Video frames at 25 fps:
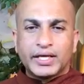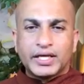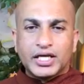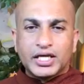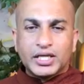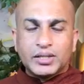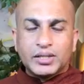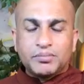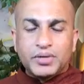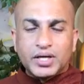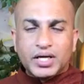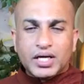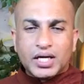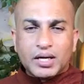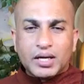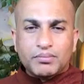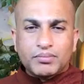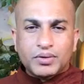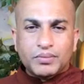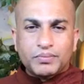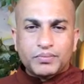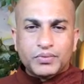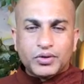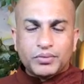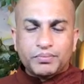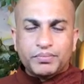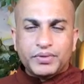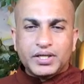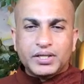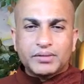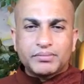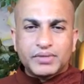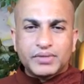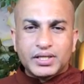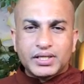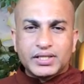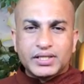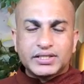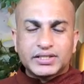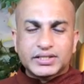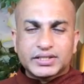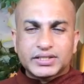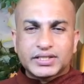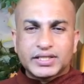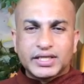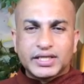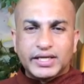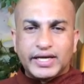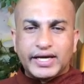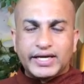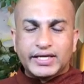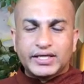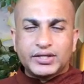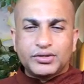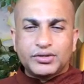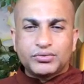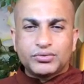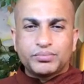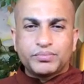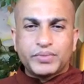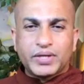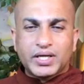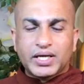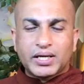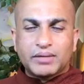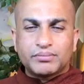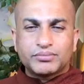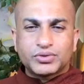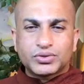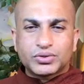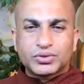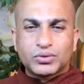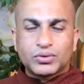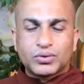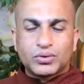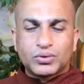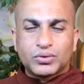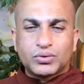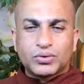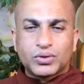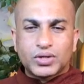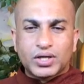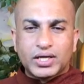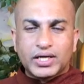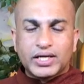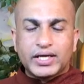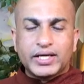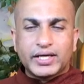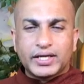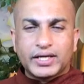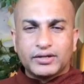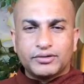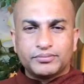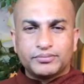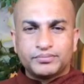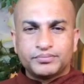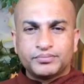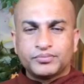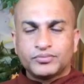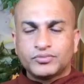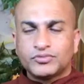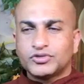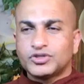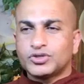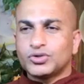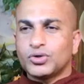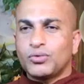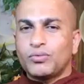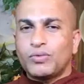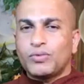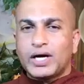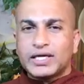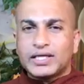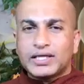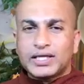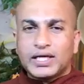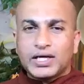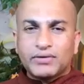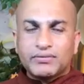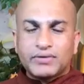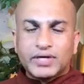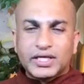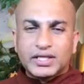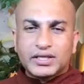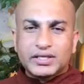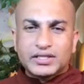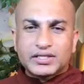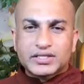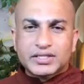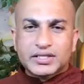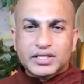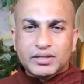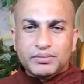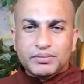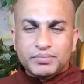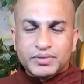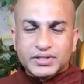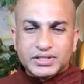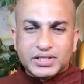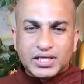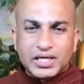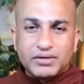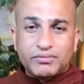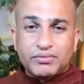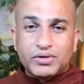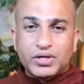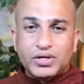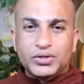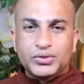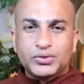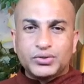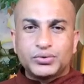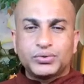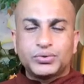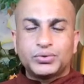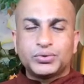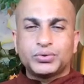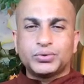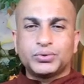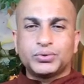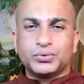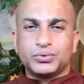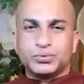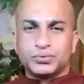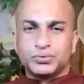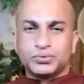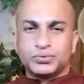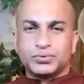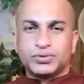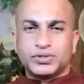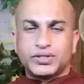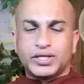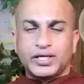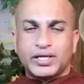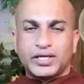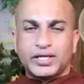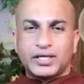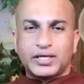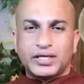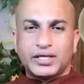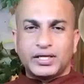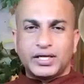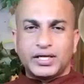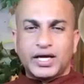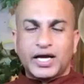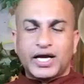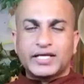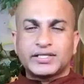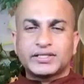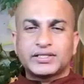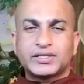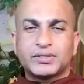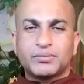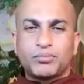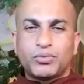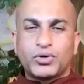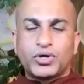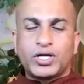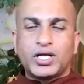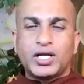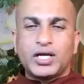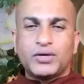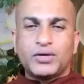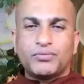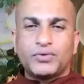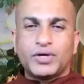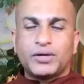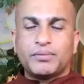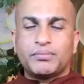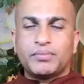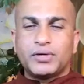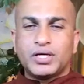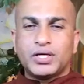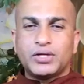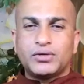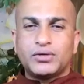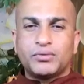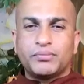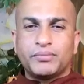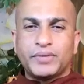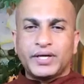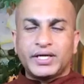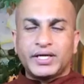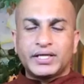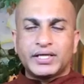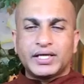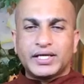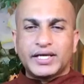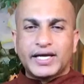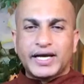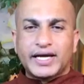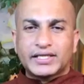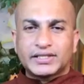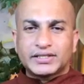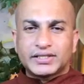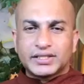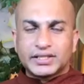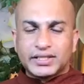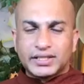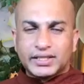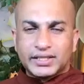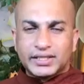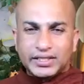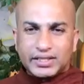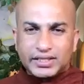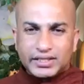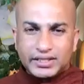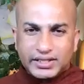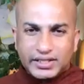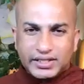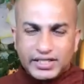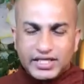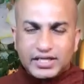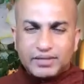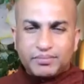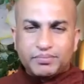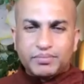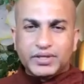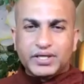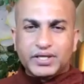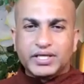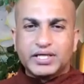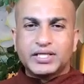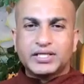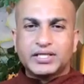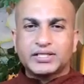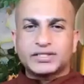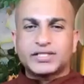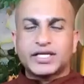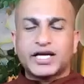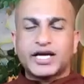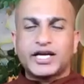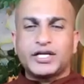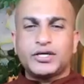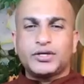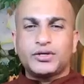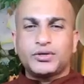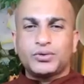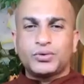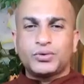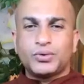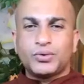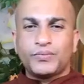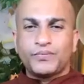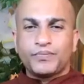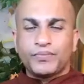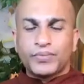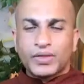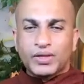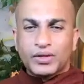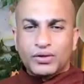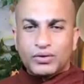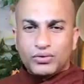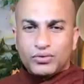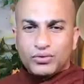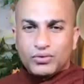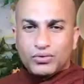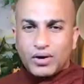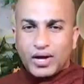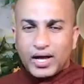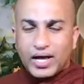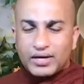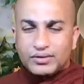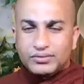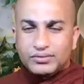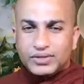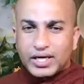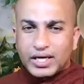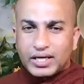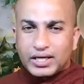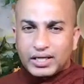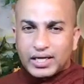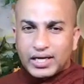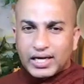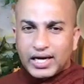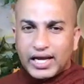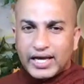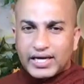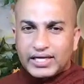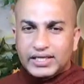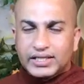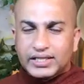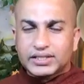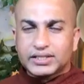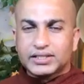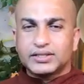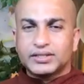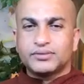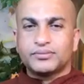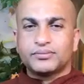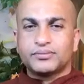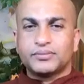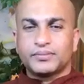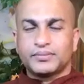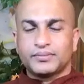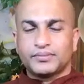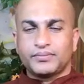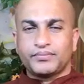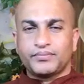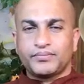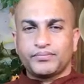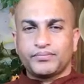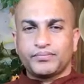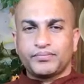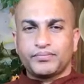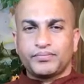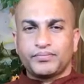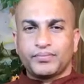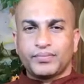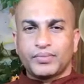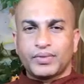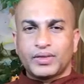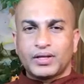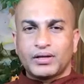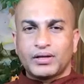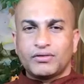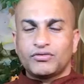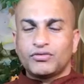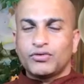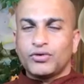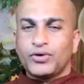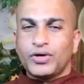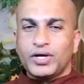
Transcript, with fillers: it become a profitable skill and you become slow clear so whatever in the surface level you do as a bodily verbal, or mentally action deeper inside you you have that clarity so